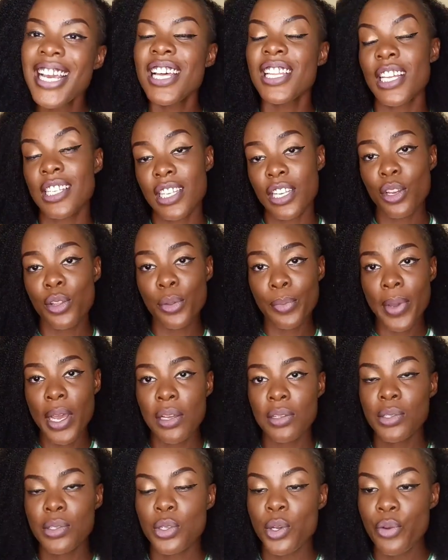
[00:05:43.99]
That's another
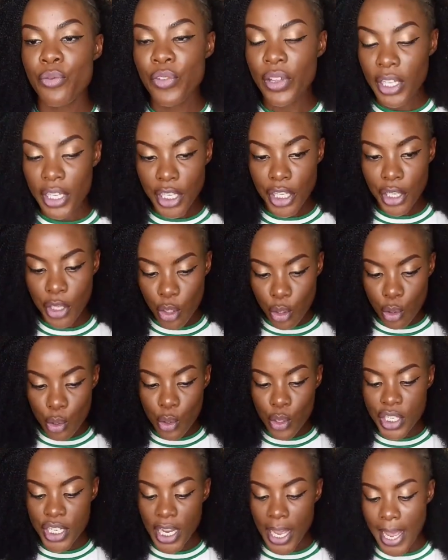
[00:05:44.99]
milestone, really
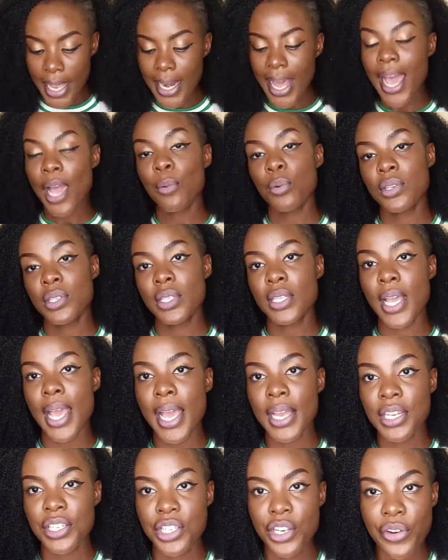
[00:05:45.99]
huge. And I was the
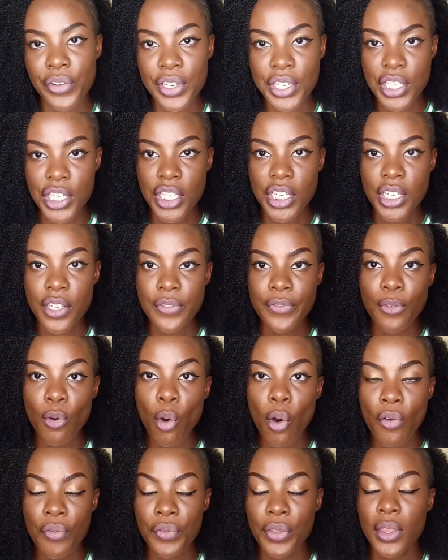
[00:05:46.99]
editor-in-chief
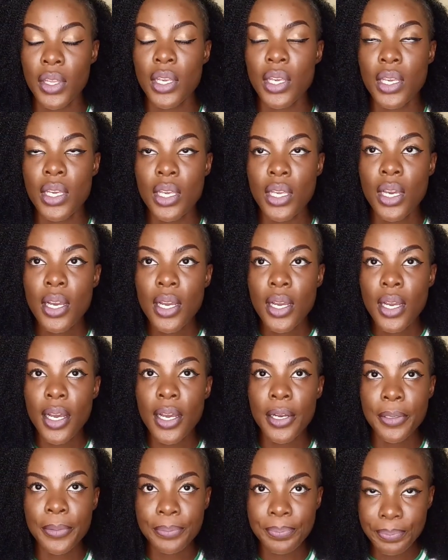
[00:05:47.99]
of the
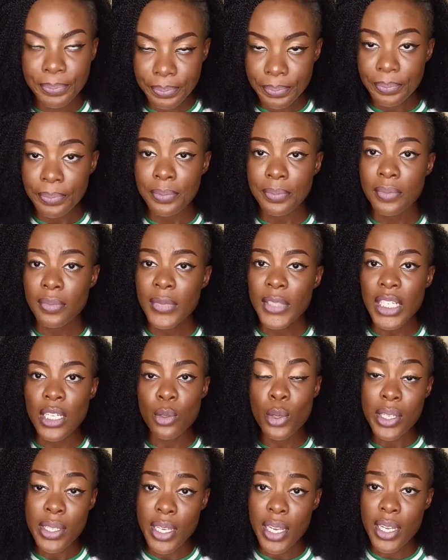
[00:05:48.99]

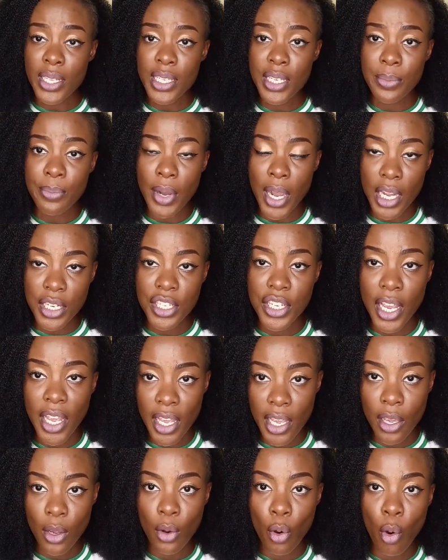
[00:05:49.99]
2018 Batch
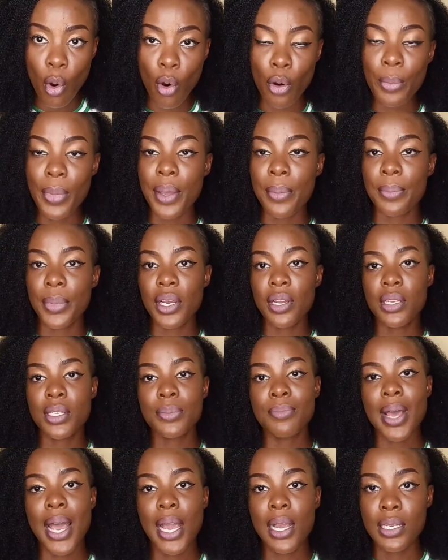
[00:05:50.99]
A Core
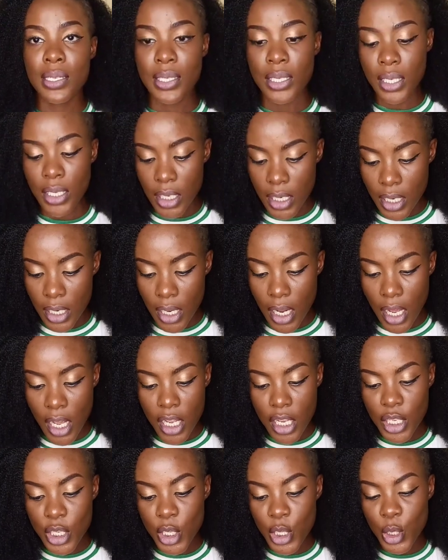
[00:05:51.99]
Members magazine.
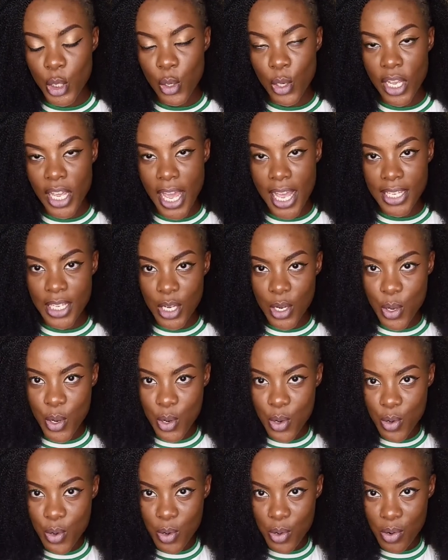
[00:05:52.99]
So guess
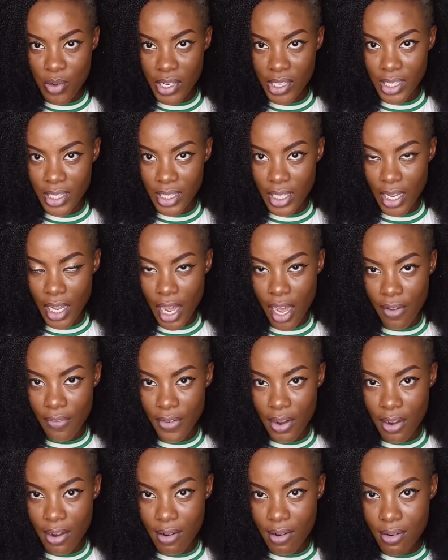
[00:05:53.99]
who is on the
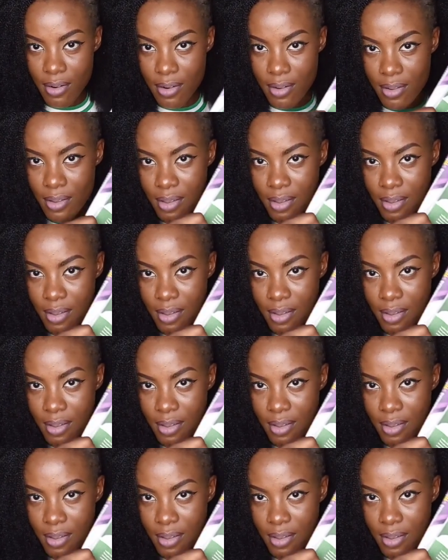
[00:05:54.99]
cover?